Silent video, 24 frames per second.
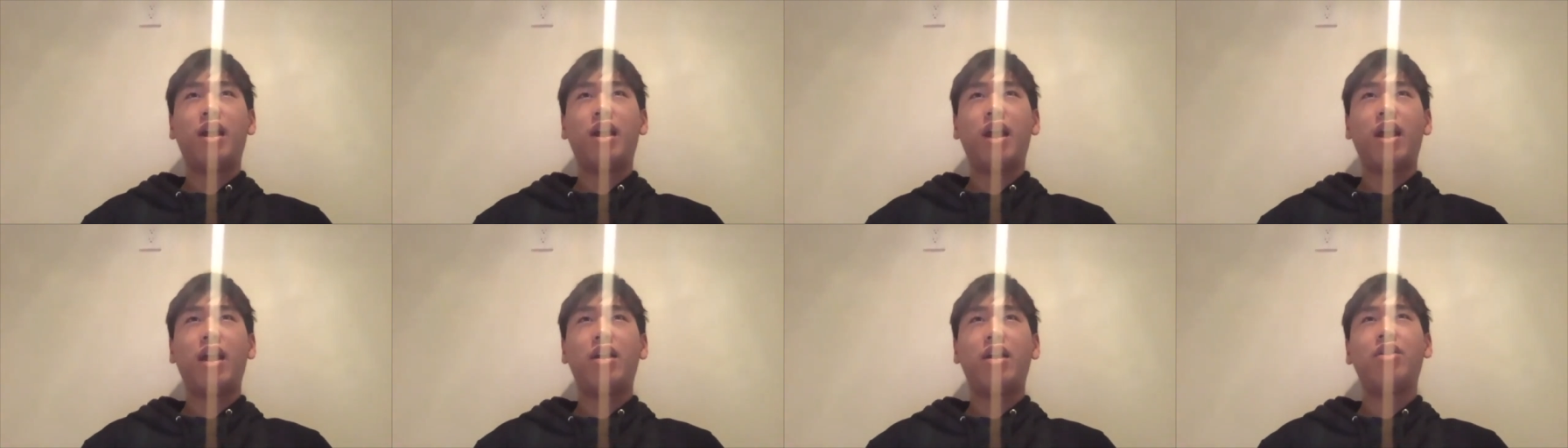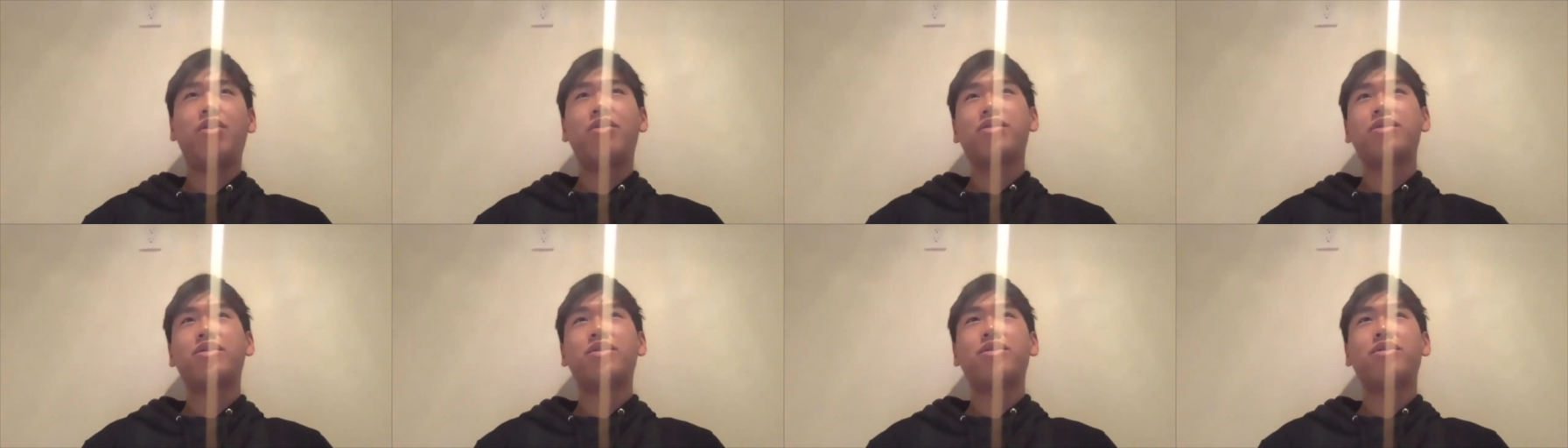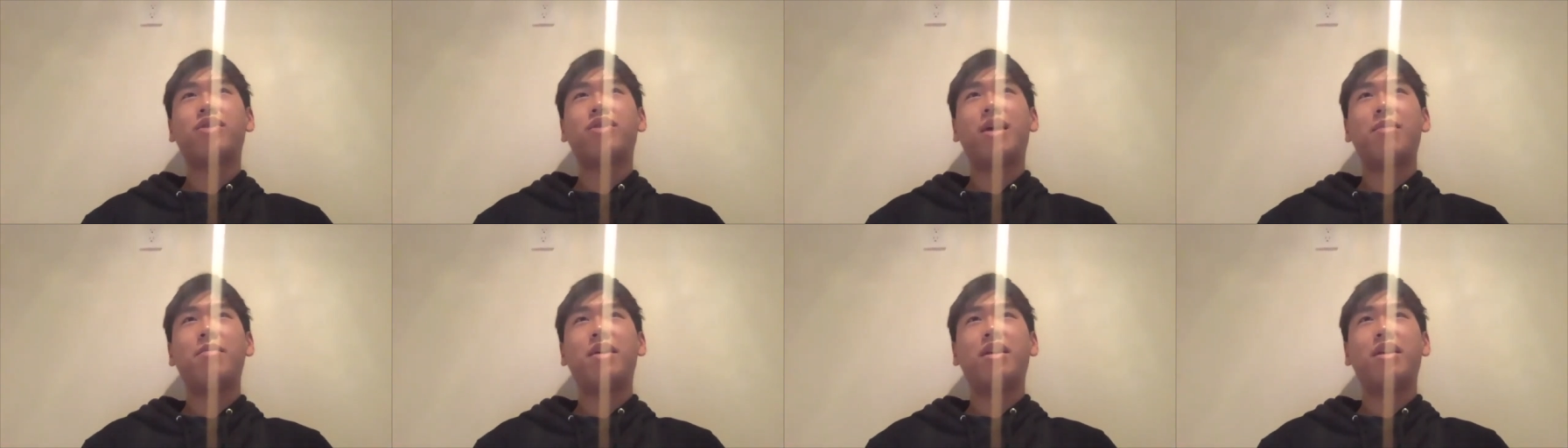and also
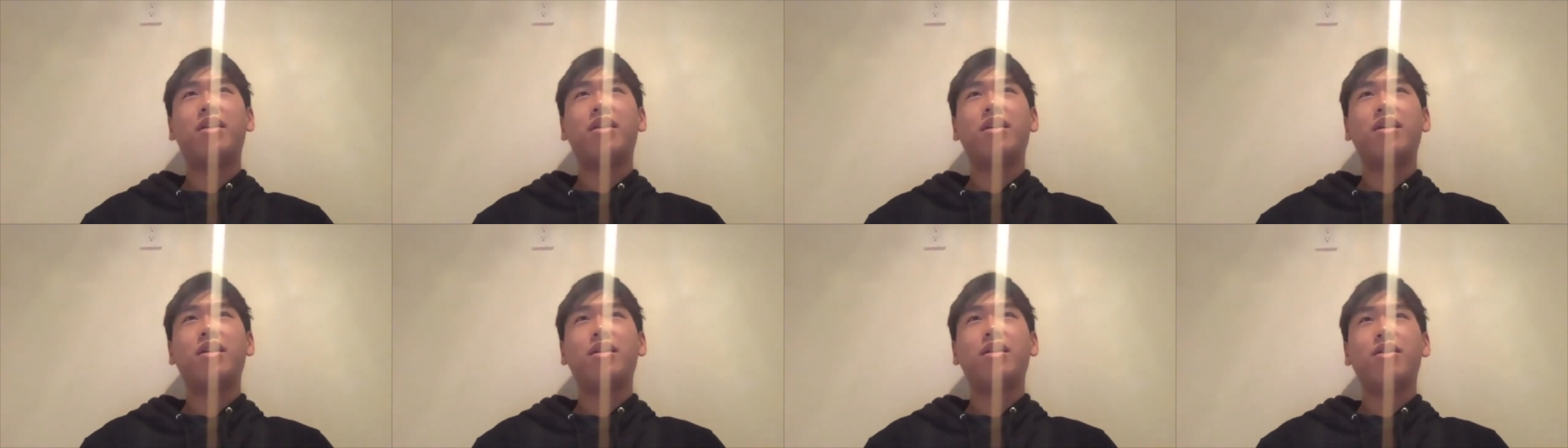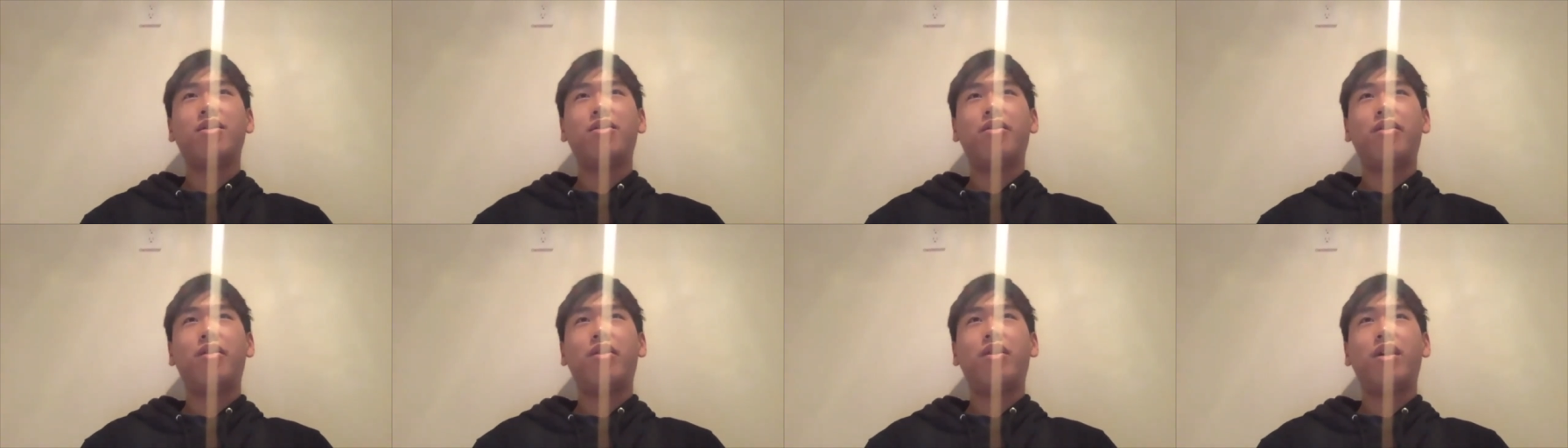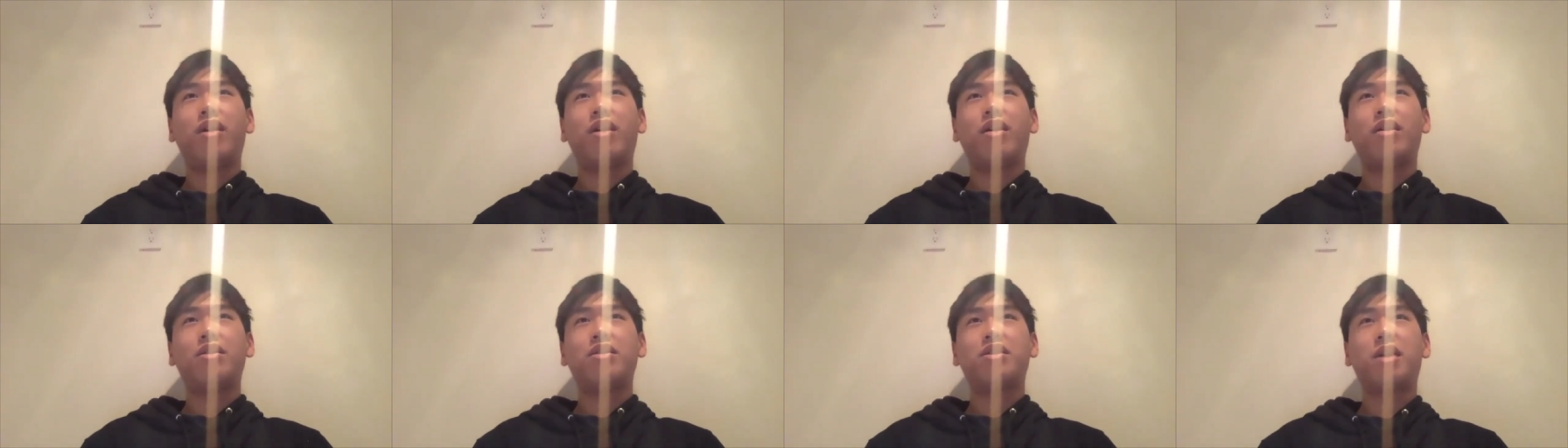i mean
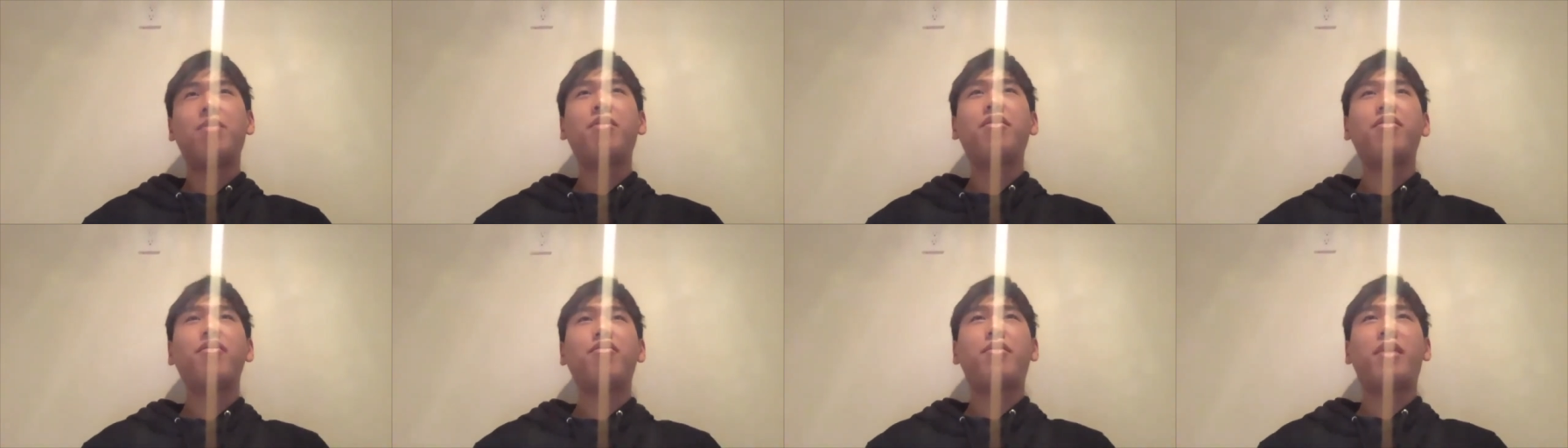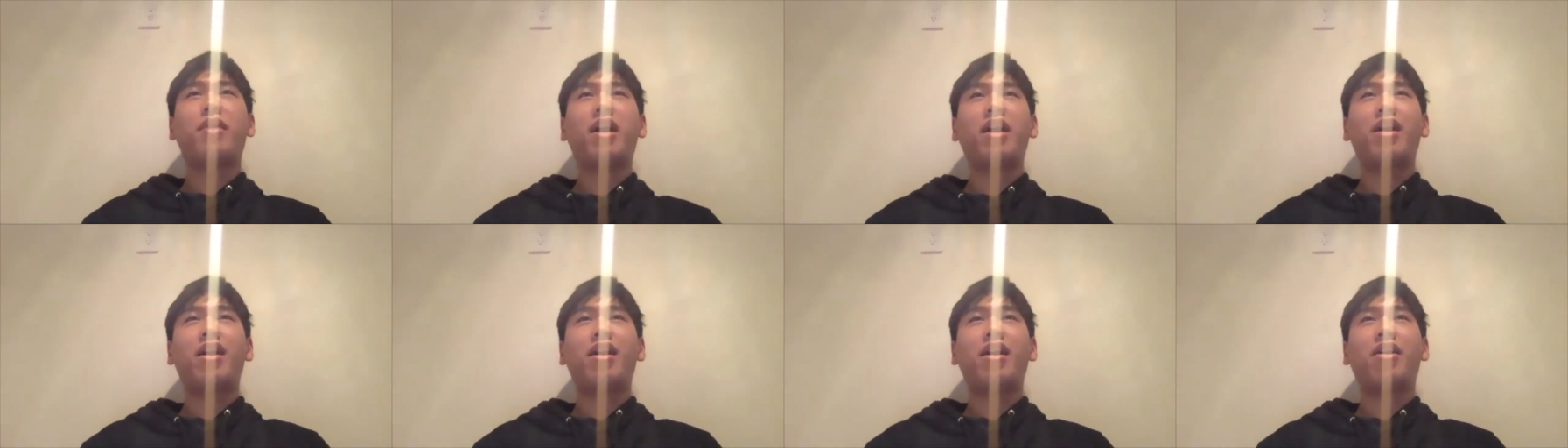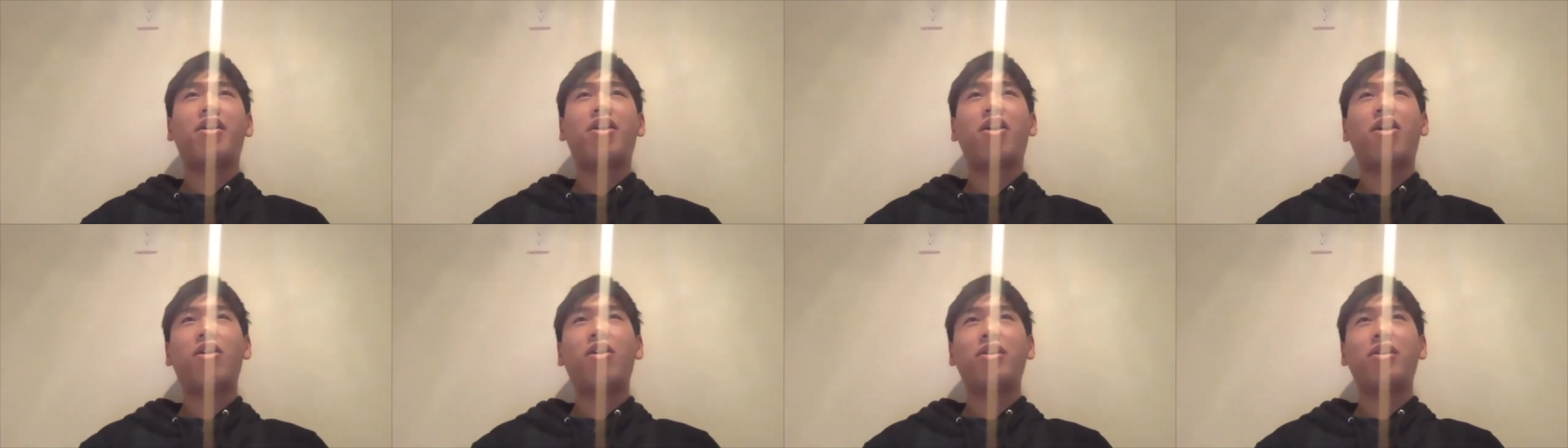some of my college